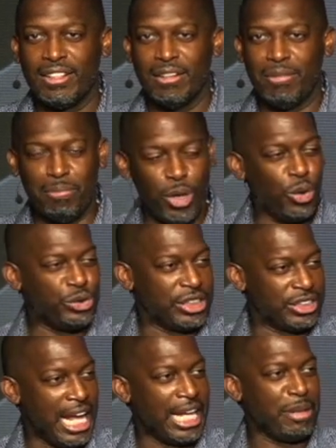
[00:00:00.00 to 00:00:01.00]
Moses
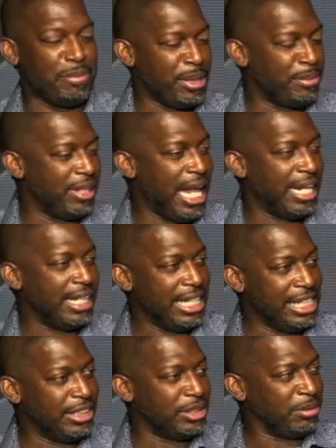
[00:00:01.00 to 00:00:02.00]
got the people out of
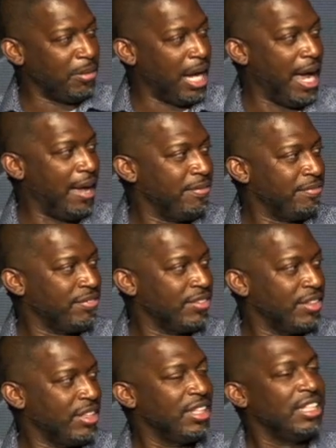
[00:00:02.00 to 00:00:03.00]
Egypt. Why?
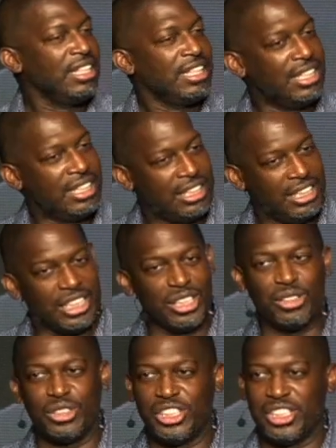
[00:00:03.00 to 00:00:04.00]

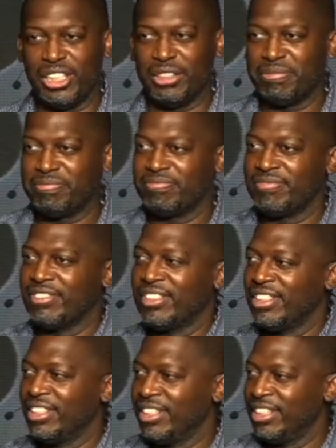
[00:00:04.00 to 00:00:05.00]
Leadership.
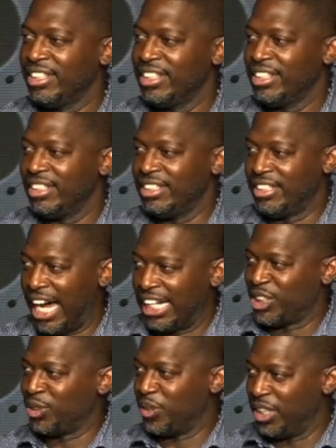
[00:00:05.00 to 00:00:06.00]

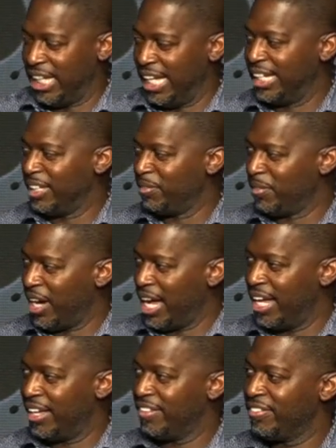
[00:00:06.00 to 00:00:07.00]
Joshua led them. Why?
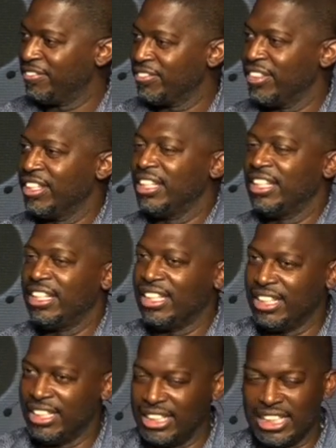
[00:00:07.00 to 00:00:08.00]

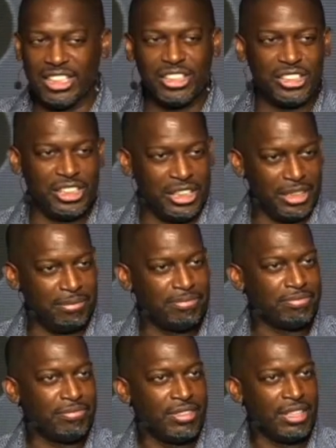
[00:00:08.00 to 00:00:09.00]
Leadership.
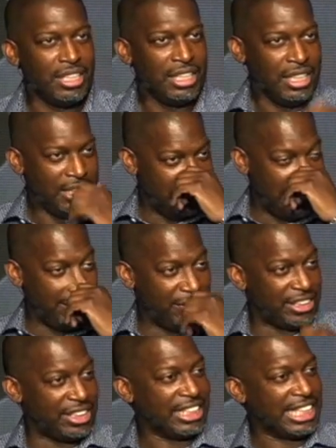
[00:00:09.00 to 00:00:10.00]

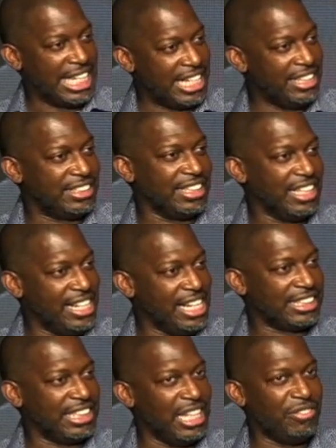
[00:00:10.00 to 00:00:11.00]
David took the kingdom to the
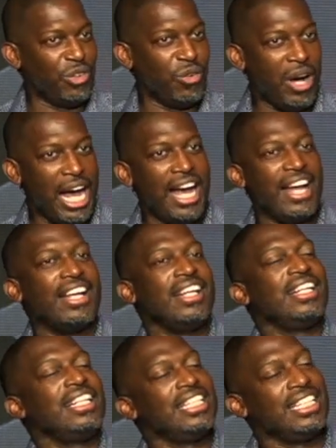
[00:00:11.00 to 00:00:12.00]
next level. Why?
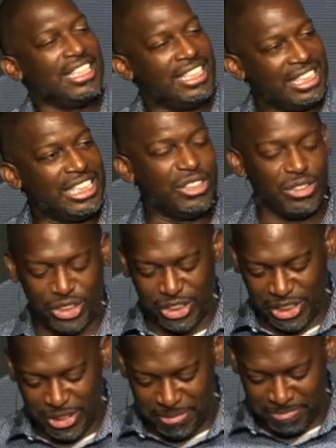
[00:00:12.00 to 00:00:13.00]
Leadership.